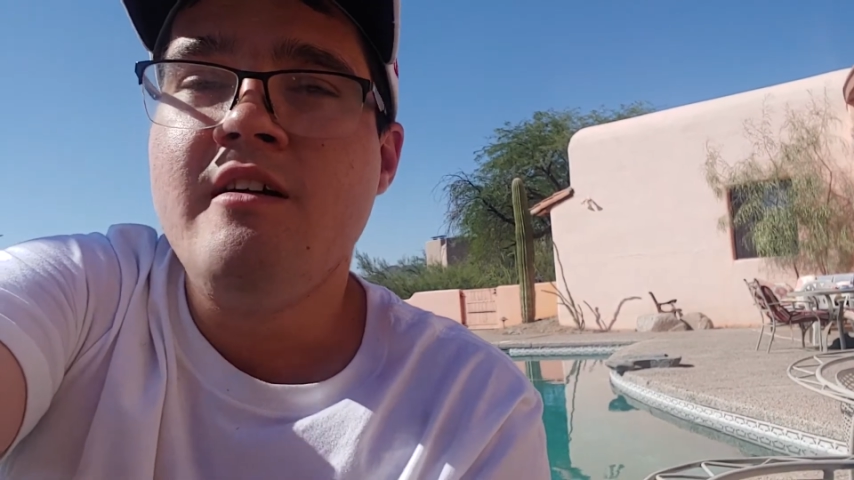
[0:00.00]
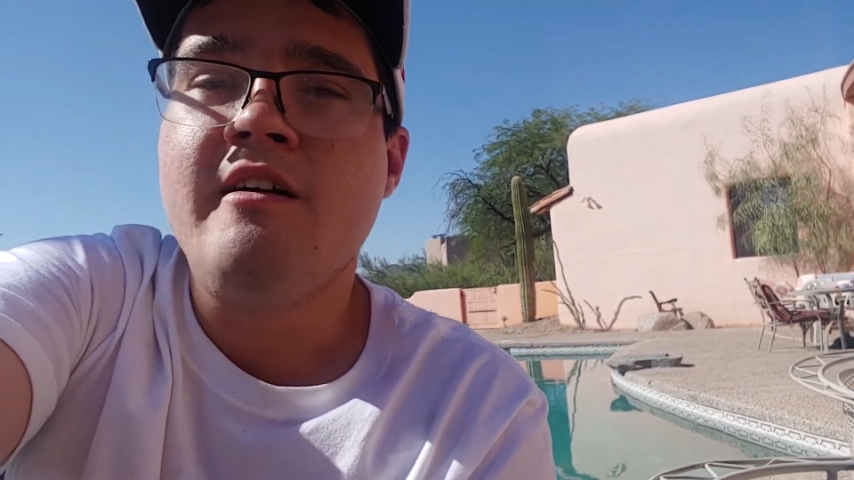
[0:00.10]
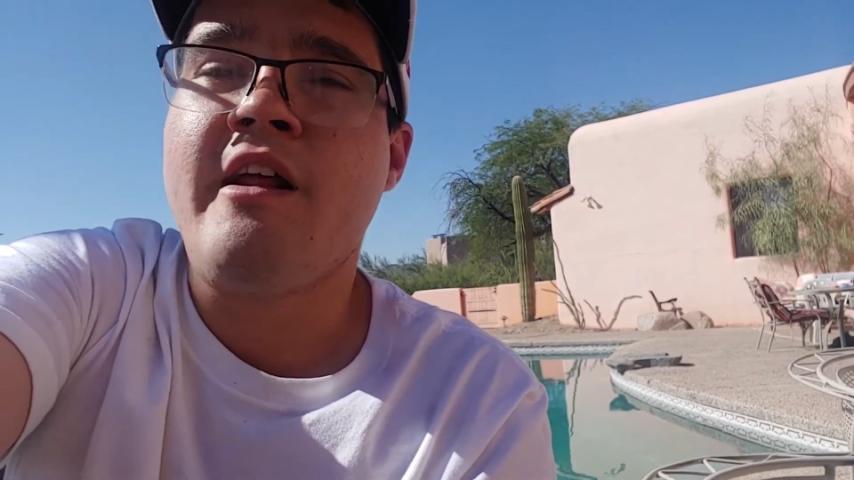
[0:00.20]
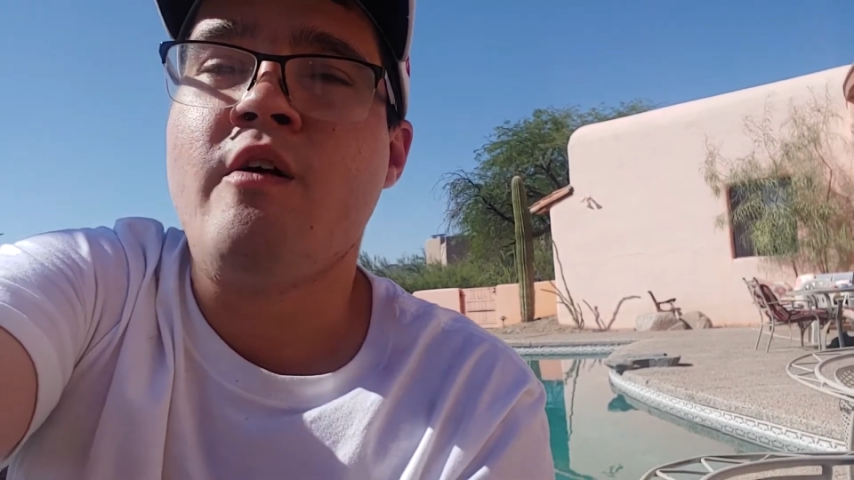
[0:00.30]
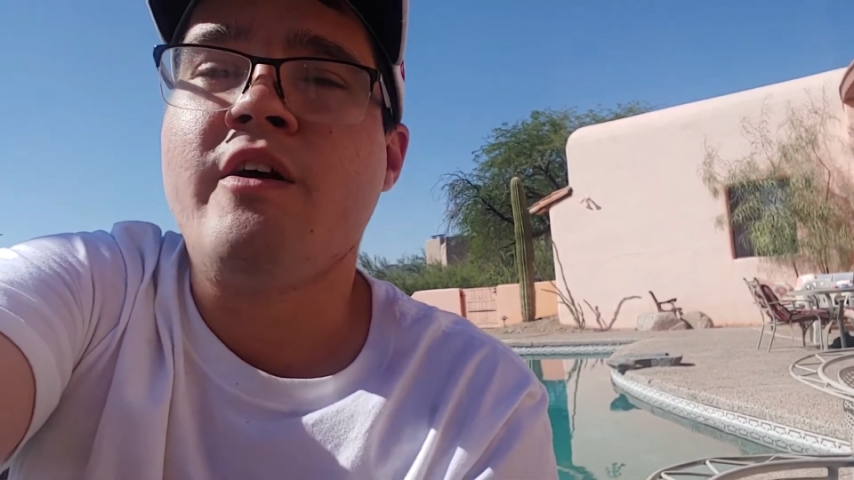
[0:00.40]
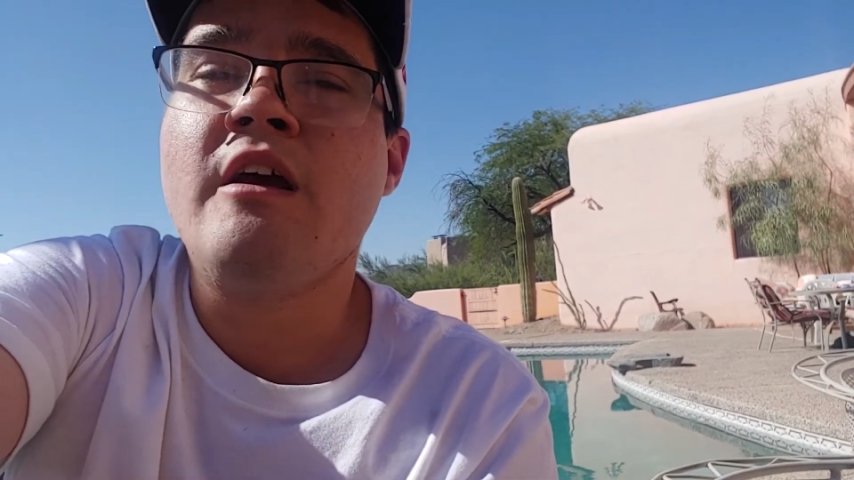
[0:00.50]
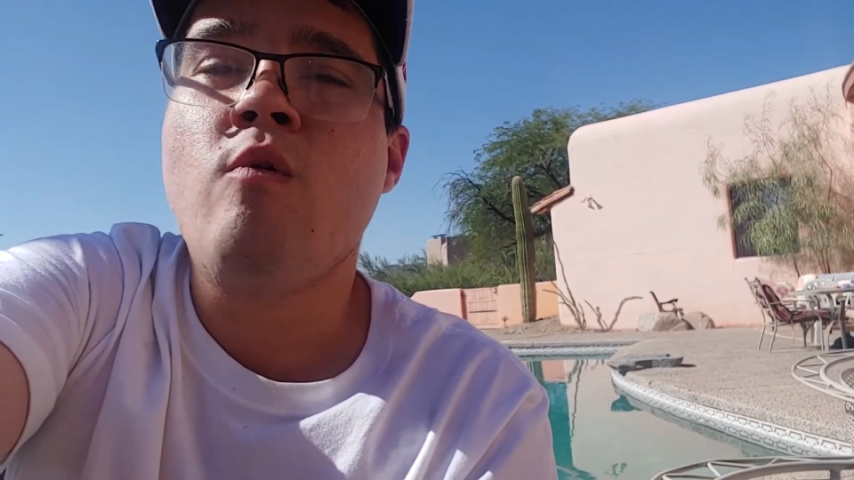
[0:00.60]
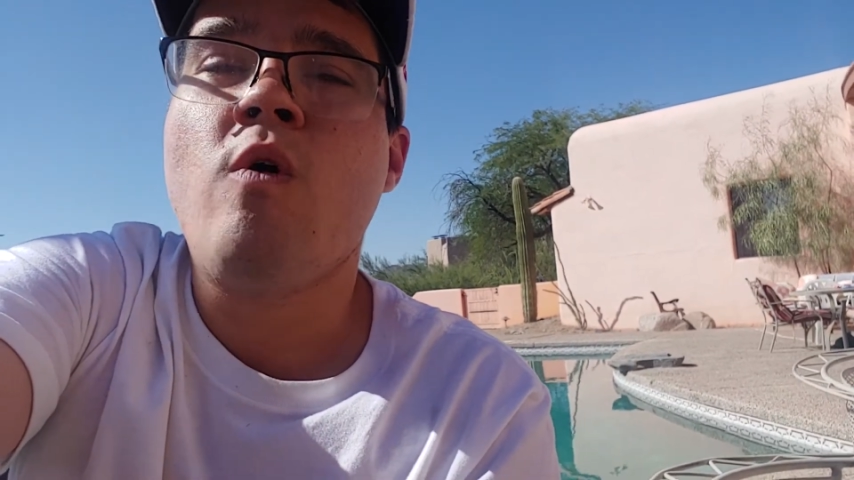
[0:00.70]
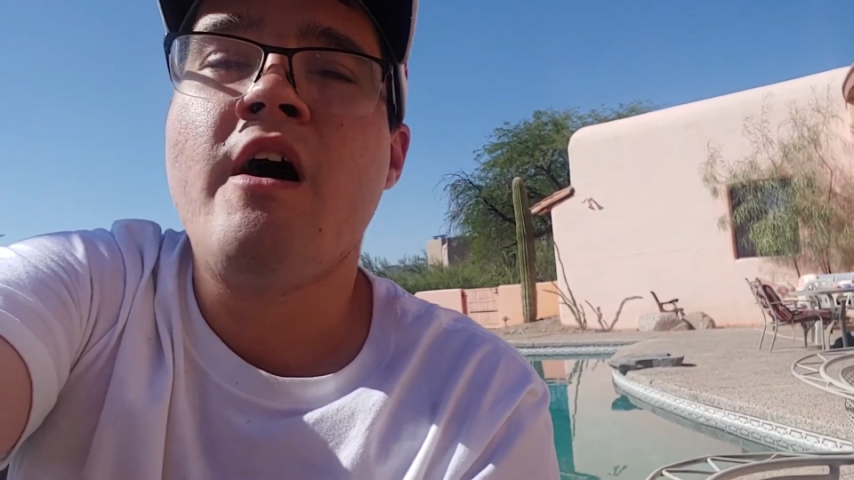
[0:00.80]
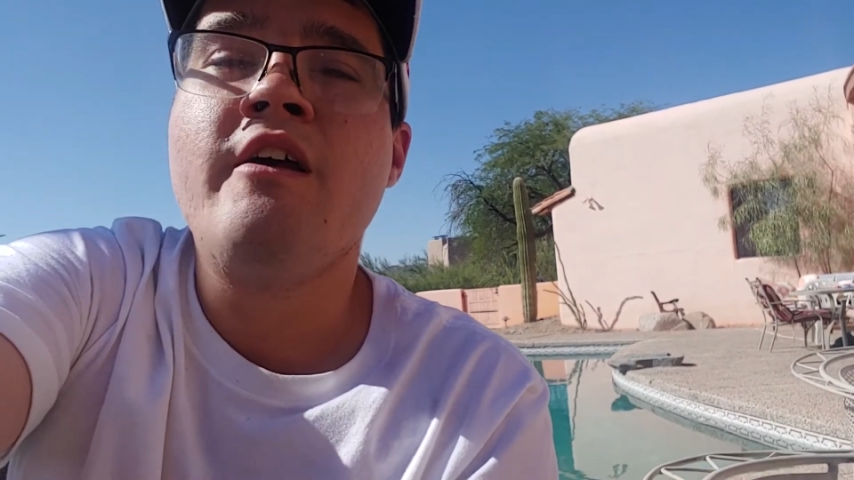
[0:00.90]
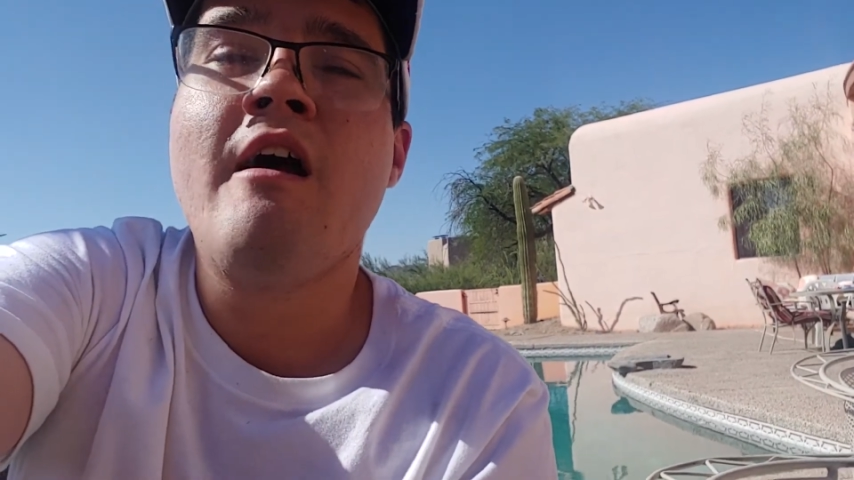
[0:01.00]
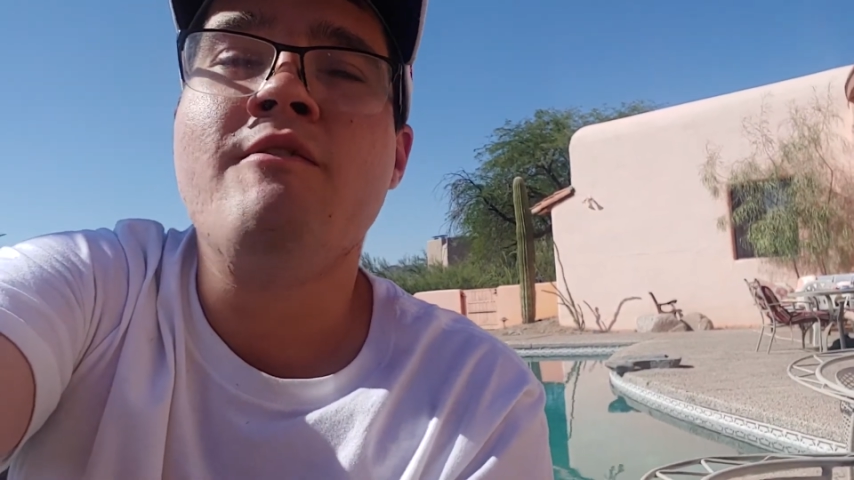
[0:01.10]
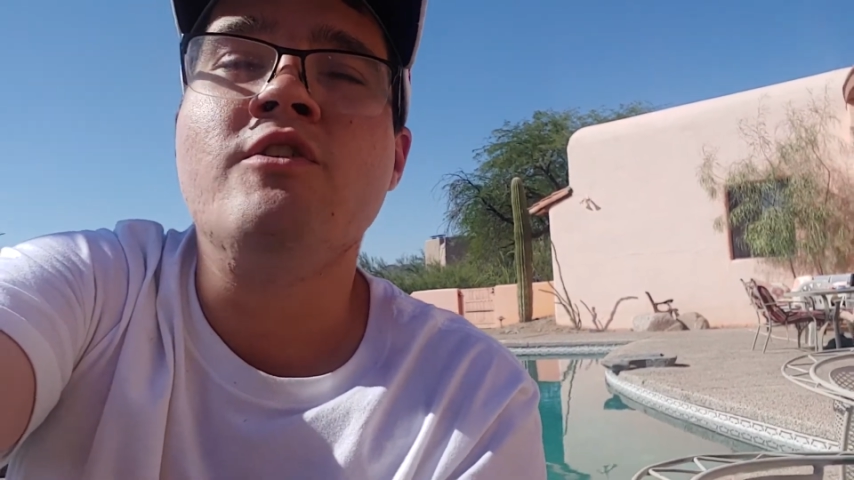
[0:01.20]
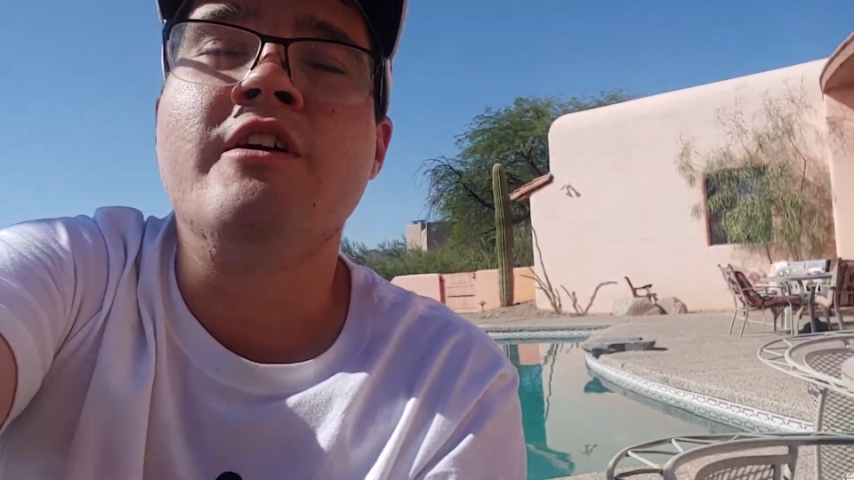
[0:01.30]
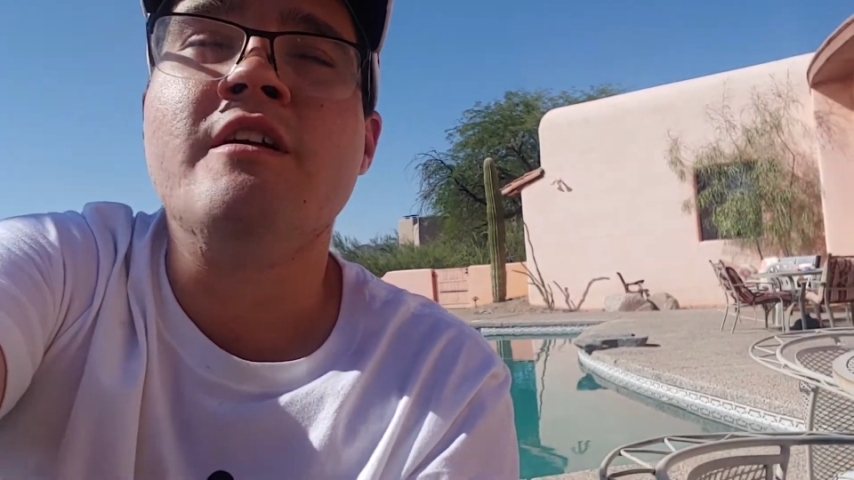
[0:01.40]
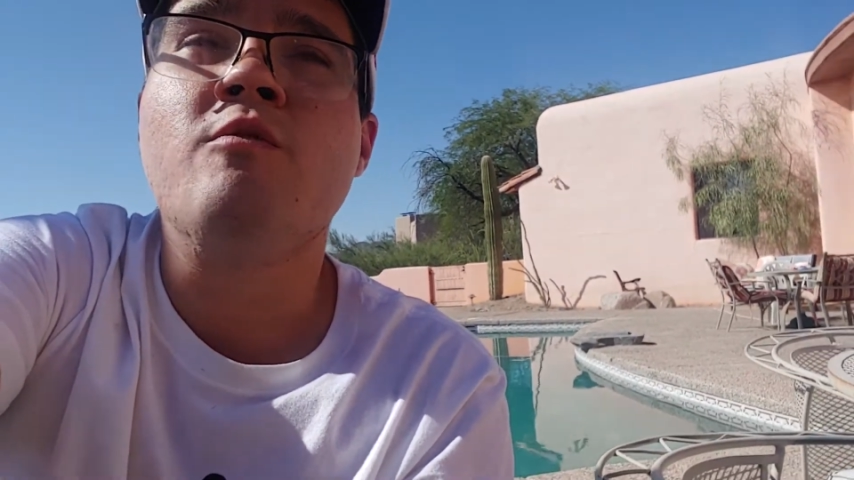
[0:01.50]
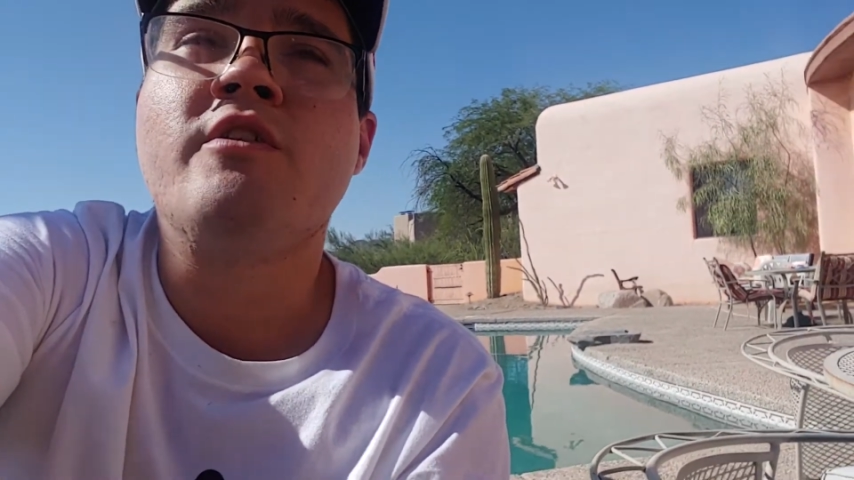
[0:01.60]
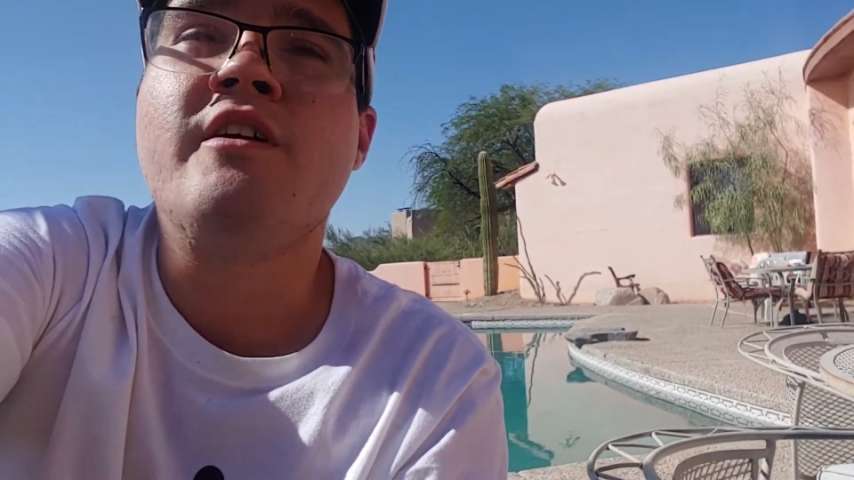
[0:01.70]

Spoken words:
I don't get why you haven't heard anyone